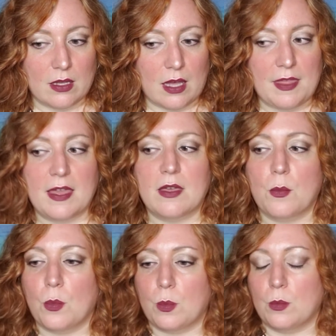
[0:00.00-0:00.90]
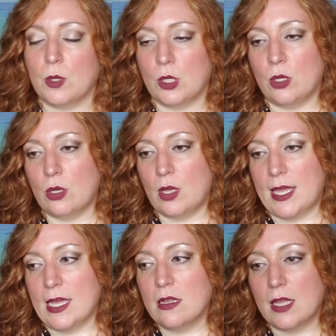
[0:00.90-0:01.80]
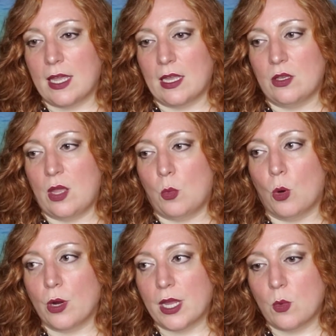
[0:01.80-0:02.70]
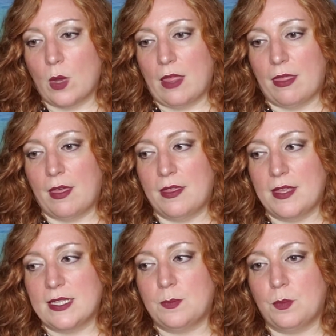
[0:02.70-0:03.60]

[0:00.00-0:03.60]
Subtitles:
I think healing and working with these